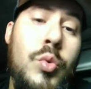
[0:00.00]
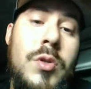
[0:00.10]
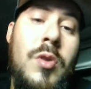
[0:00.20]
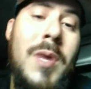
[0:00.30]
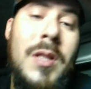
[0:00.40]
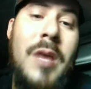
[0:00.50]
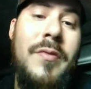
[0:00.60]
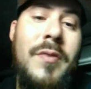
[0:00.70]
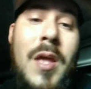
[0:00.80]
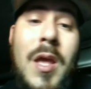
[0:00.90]
was on my
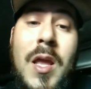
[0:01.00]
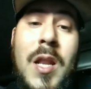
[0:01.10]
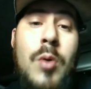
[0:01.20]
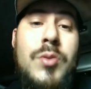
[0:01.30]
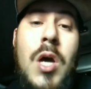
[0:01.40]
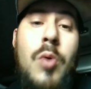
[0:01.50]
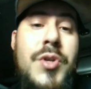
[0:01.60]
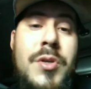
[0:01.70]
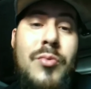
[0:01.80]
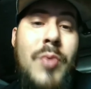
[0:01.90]
left, and I was always
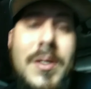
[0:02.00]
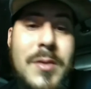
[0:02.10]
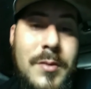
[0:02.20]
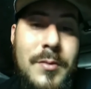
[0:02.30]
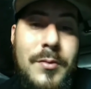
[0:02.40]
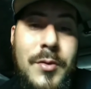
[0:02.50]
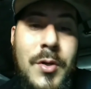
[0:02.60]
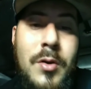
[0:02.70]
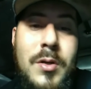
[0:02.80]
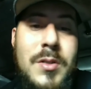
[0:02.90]
just raising, you
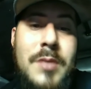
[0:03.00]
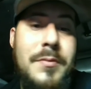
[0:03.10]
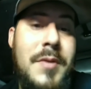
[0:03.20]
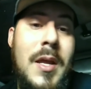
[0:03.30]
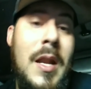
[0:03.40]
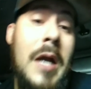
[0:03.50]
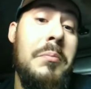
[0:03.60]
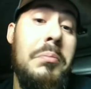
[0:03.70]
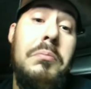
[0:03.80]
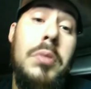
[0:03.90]
know, because I was thinking I
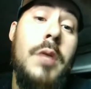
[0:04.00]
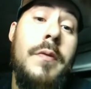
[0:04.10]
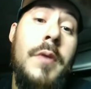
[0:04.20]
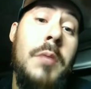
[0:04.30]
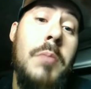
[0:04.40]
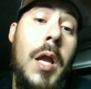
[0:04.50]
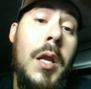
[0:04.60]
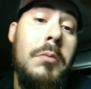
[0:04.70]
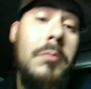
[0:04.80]
could bluff anybody.